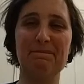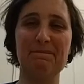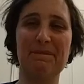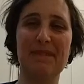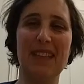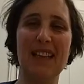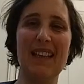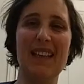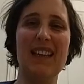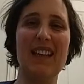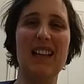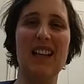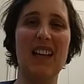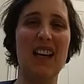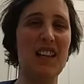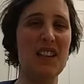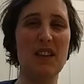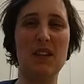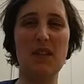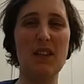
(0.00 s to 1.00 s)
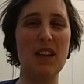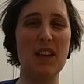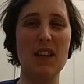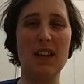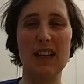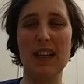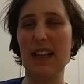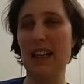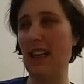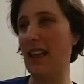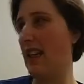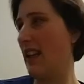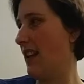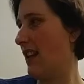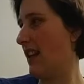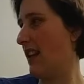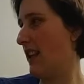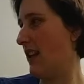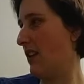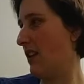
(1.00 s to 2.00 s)
I don't think I'll eat
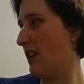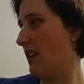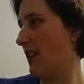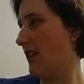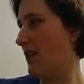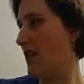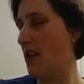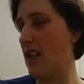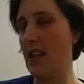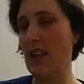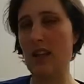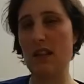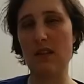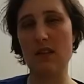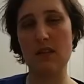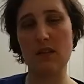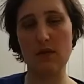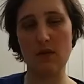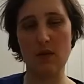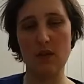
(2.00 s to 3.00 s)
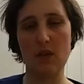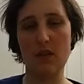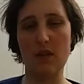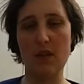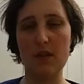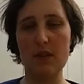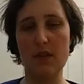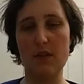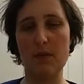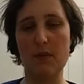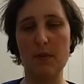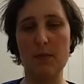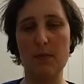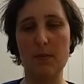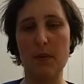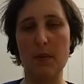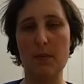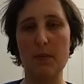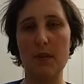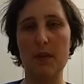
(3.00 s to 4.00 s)
anything else after this because all I've got to do is
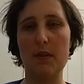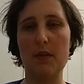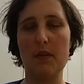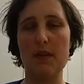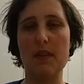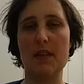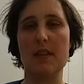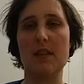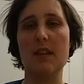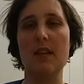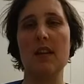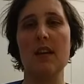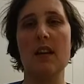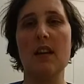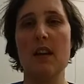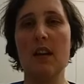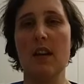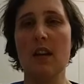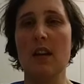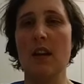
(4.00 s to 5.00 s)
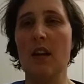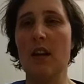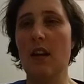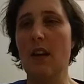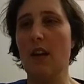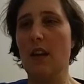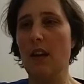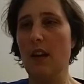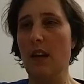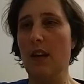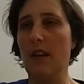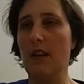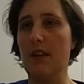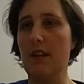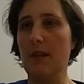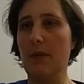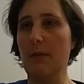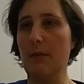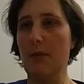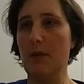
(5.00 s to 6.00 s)
pop across the
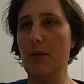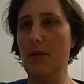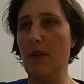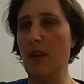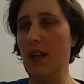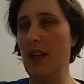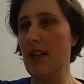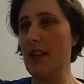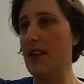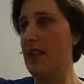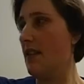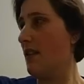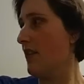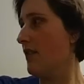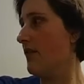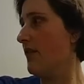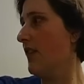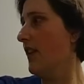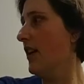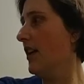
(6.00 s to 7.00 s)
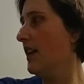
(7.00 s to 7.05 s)
tumble dryer stuff.